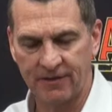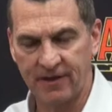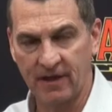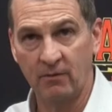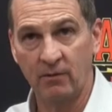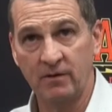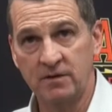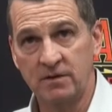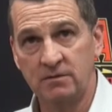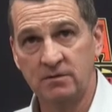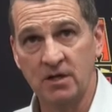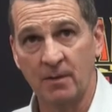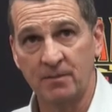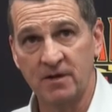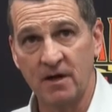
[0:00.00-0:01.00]
I think we
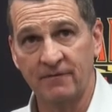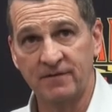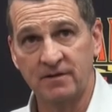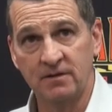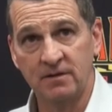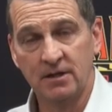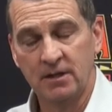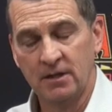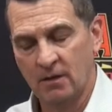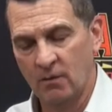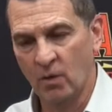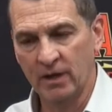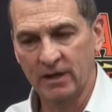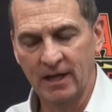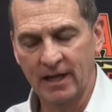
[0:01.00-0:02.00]
jumped off
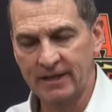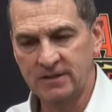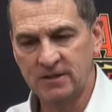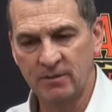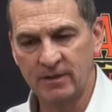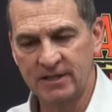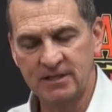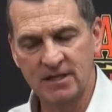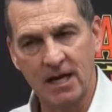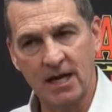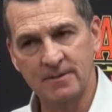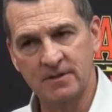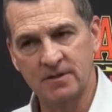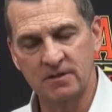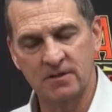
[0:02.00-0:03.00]
one leg too many
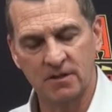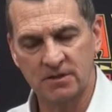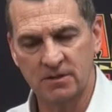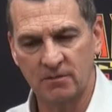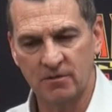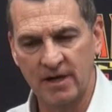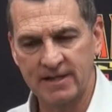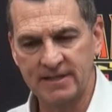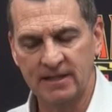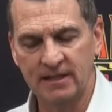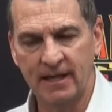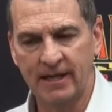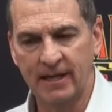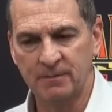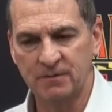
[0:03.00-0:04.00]
times and took some crazy
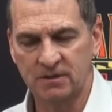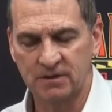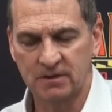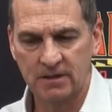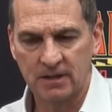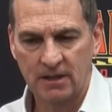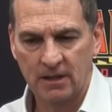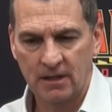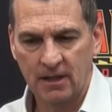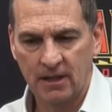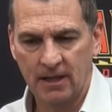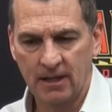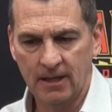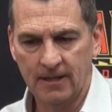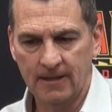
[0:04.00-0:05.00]
layups.
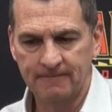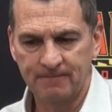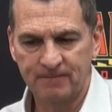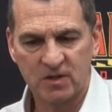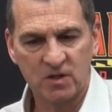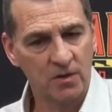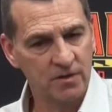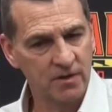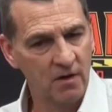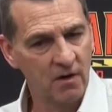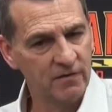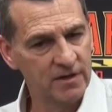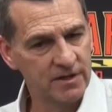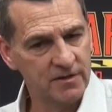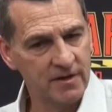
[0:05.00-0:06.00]
Um, turned it
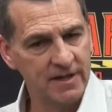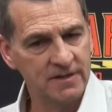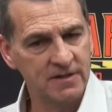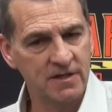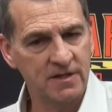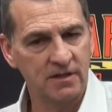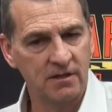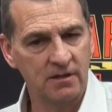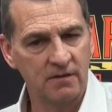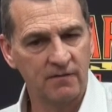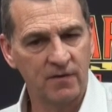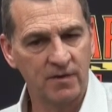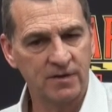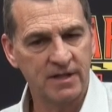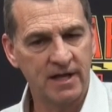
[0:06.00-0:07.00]
over in transition in the
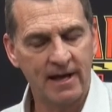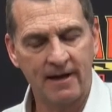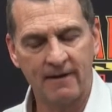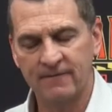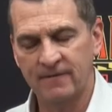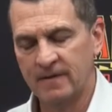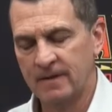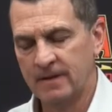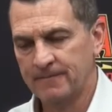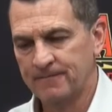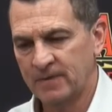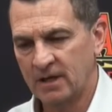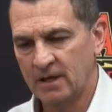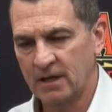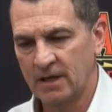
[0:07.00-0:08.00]
first half.
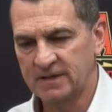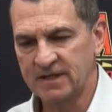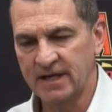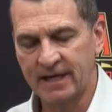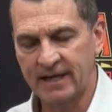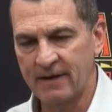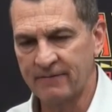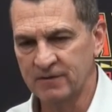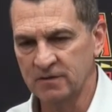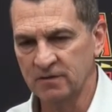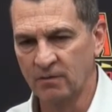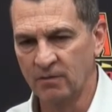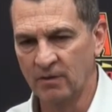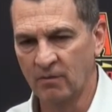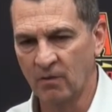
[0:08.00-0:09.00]
Uh, second half was a
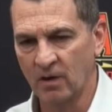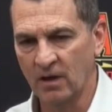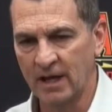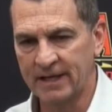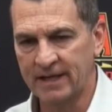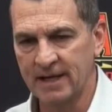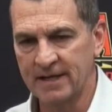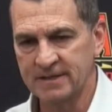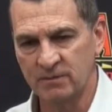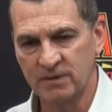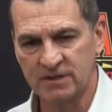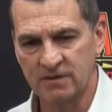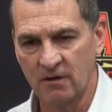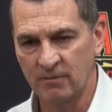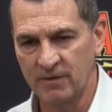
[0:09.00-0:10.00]
little bit more like us, and we
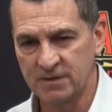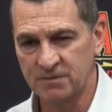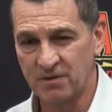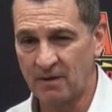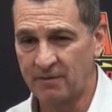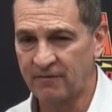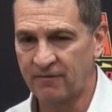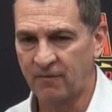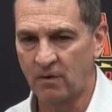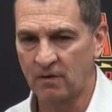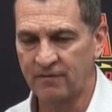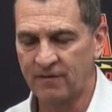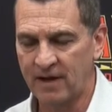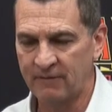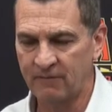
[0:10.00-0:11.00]
still missed probably four
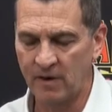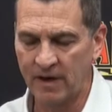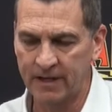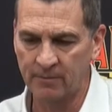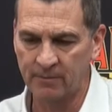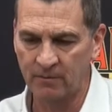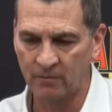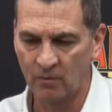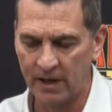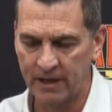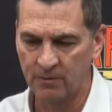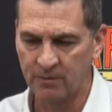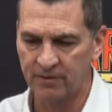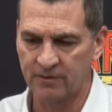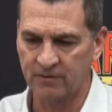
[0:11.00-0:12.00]
or five wide up,
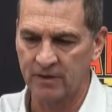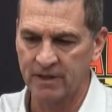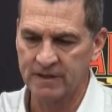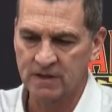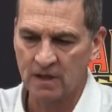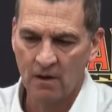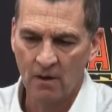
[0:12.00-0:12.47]
wide up threes.